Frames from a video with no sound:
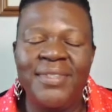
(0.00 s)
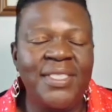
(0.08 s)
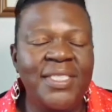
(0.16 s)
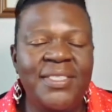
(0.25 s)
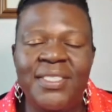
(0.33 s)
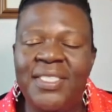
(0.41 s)

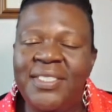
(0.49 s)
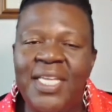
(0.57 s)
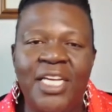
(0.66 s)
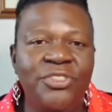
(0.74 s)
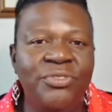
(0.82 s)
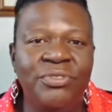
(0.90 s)
Listen, that's
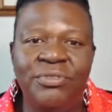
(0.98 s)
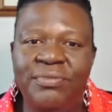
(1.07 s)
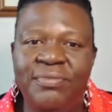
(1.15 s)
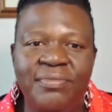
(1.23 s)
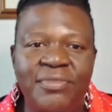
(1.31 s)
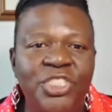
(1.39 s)
not true.
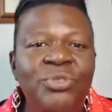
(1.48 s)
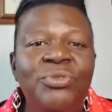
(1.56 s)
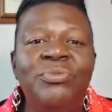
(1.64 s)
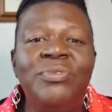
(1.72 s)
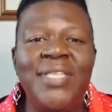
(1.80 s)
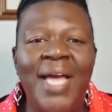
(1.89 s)
You
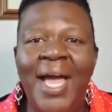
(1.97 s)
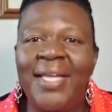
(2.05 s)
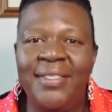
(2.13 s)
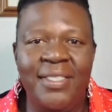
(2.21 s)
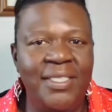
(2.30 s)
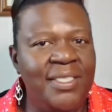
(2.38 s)
do
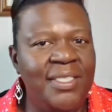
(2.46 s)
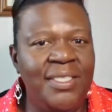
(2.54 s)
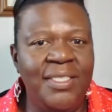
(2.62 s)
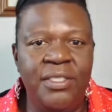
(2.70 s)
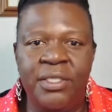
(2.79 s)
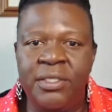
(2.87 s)
not
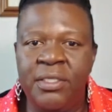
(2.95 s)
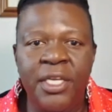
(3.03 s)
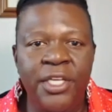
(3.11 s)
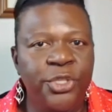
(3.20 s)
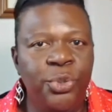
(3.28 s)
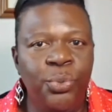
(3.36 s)
need
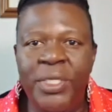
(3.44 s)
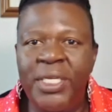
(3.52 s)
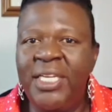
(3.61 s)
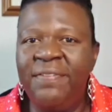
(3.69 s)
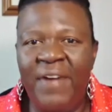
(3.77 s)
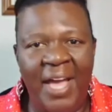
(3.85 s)

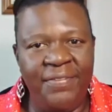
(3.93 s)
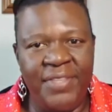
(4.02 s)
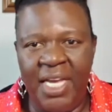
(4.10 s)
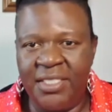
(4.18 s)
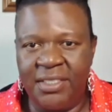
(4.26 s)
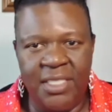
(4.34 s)

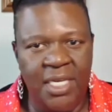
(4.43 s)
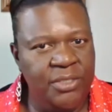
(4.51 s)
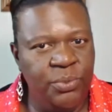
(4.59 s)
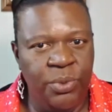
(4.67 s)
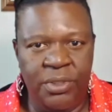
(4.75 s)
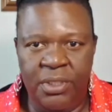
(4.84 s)

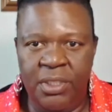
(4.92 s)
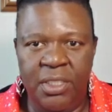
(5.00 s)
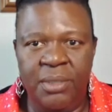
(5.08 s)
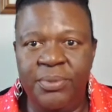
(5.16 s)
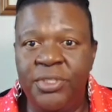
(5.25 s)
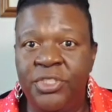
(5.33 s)
$5,000 worth of
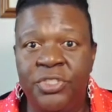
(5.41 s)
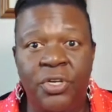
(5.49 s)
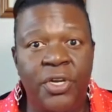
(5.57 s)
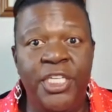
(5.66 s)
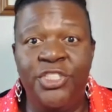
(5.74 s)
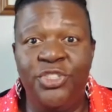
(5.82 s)
clubs to
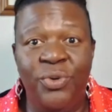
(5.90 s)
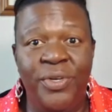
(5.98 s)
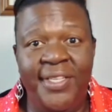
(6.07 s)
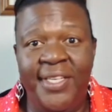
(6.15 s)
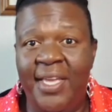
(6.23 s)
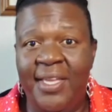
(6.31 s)
start
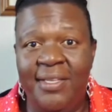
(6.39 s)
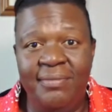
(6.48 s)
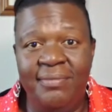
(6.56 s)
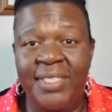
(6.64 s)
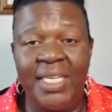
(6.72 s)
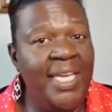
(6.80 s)
enjoying the game.
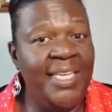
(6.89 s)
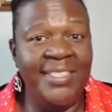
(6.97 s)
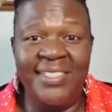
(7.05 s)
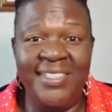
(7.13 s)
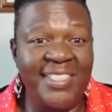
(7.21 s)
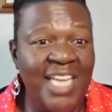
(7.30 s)
It
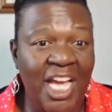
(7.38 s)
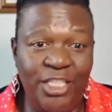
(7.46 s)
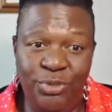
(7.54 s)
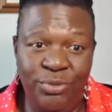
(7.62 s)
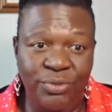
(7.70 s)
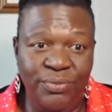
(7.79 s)
is just not
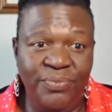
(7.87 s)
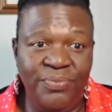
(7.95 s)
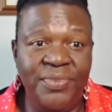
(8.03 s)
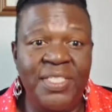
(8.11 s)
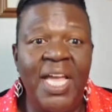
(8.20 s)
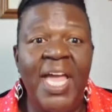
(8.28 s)
true.
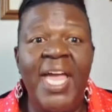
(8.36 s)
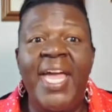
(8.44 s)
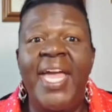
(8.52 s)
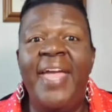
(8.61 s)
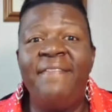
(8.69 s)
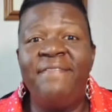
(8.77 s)

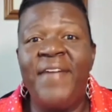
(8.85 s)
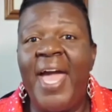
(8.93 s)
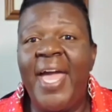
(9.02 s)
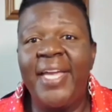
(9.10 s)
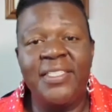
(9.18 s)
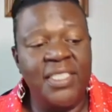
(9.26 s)
In
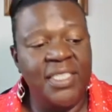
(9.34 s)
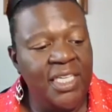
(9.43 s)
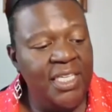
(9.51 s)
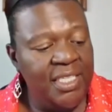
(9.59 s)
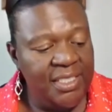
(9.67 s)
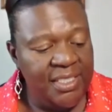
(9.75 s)
fact,
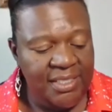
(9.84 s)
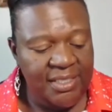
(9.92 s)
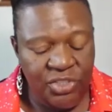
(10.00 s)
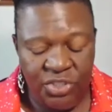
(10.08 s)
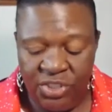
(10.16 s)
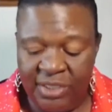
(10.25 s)

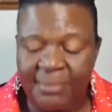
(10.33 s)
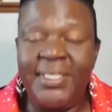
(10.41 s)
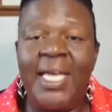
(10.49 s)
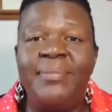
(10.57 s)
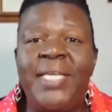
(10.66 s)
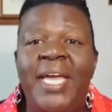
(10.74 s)

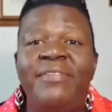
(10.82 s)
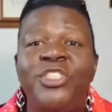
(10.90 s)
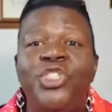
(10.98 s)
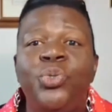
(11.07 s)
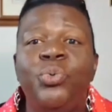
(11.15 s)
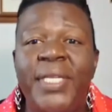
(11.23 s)
sometimes
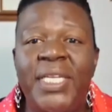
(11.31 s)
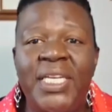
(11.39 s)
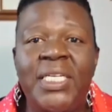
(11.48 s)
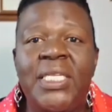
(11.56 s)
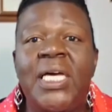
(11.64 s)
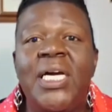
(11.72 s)
having too many
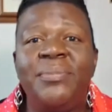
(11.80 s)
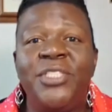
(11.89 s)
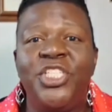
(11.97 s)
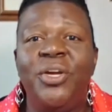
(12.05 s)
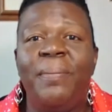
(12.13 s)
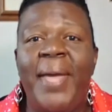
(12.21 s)
clubs
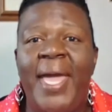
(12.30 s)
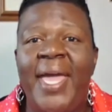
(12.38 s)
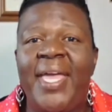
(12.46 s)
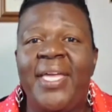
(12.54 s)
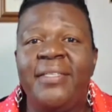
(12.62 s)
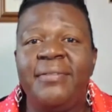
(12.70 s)
in your
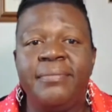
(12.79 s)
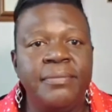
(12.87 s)
bag,